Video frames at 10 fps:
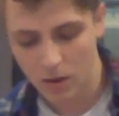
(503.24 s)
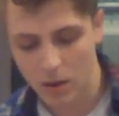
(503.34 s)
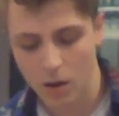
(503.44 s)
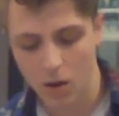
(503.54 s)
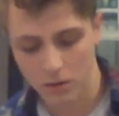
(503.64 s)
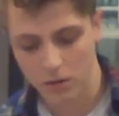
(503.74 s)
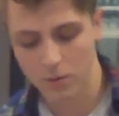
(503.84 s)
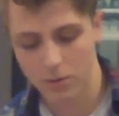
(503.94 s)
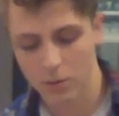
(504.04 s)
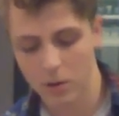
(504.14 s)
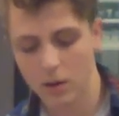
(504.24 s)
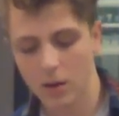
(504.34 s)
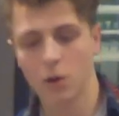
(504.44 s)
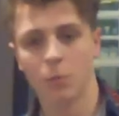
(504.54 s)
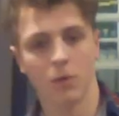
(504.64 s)
Also, through a
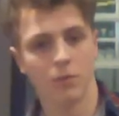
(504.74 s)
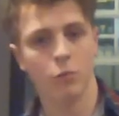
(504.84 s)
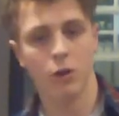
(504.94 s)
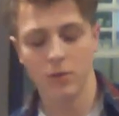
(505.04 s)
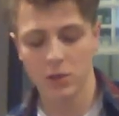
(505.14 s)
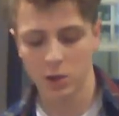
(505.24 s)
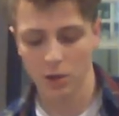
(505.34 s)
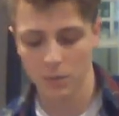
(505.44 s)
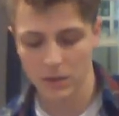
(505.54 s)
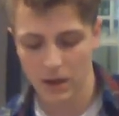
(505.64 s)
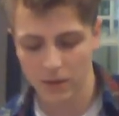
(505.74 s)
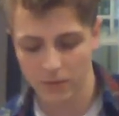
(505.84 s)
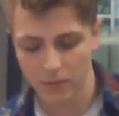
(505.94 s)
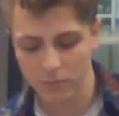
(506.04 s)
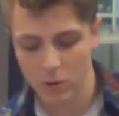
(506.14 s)
couple of previous jobs that
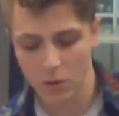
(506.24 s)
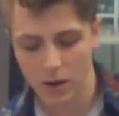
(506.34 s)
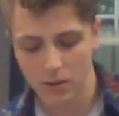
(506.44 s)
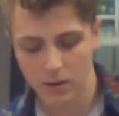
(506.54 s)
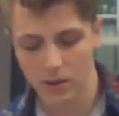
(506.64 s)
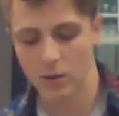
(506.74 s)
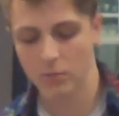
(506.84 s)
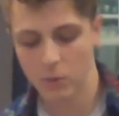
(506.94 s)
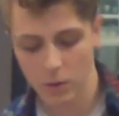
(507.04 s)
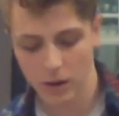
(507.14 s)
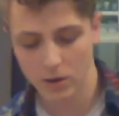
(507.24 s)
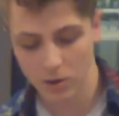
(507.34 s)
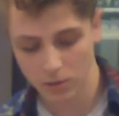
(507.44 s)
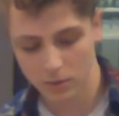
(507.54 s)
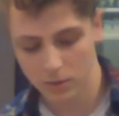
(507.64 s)
required
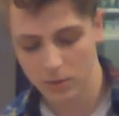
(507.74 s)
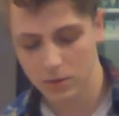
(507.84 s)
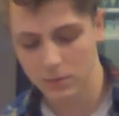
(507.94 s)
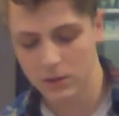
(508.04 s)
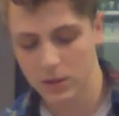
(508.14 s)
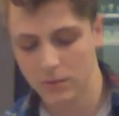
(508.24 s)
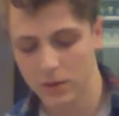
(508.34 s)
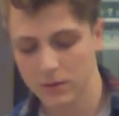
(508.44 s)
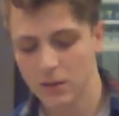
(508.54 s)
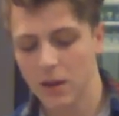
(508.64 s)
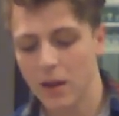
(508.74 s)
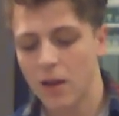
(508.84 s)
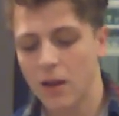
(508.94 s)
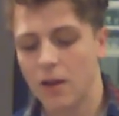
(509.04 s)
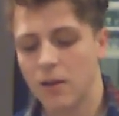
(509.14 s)
good customer service,
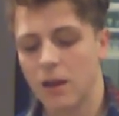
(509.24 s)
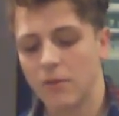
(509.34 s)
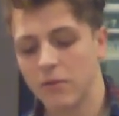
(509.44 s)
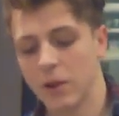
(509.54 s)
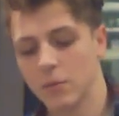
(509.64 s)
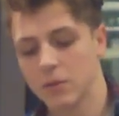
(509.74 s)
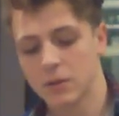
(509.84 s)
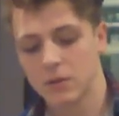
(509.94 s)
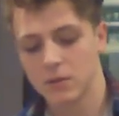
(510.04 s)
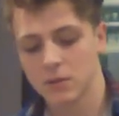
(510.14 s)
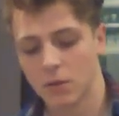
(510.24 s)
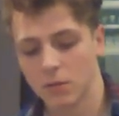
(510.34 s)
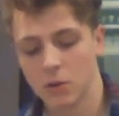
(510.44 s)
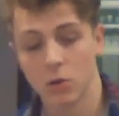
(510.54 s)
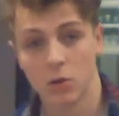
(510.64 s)
I've developed sort
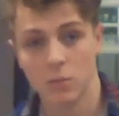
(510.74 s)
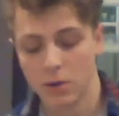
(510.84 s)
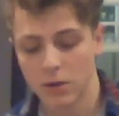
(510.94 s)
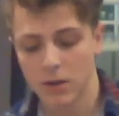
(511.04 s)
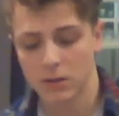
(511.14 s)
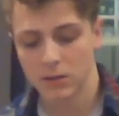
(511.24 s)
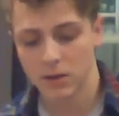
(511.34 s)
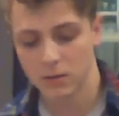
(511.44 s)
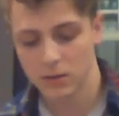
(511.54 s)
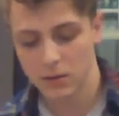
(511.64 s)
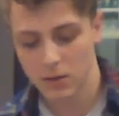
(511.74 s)
of good communication skills.